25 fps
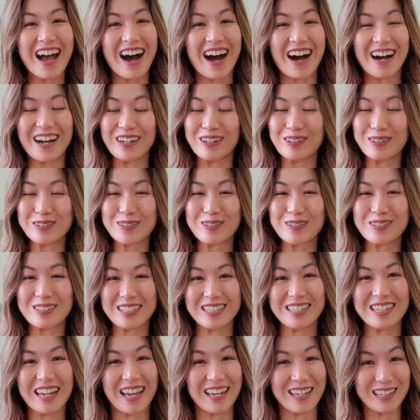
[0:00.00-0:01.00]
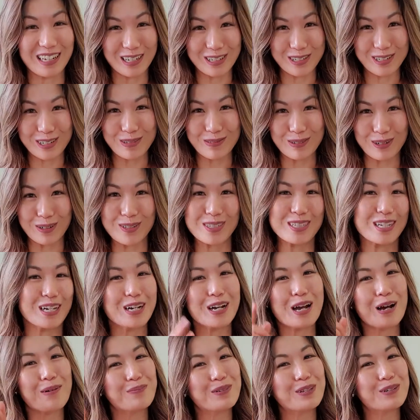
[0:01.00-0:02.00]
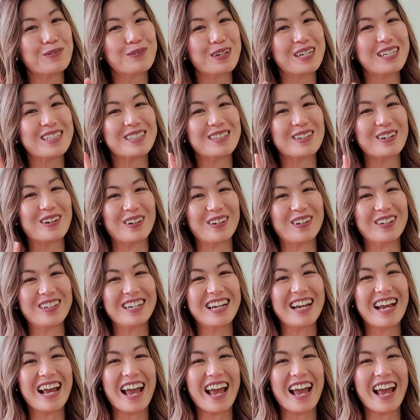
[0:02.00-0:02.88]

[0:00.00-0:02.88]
I also did a luxury roast a couple of weeks ago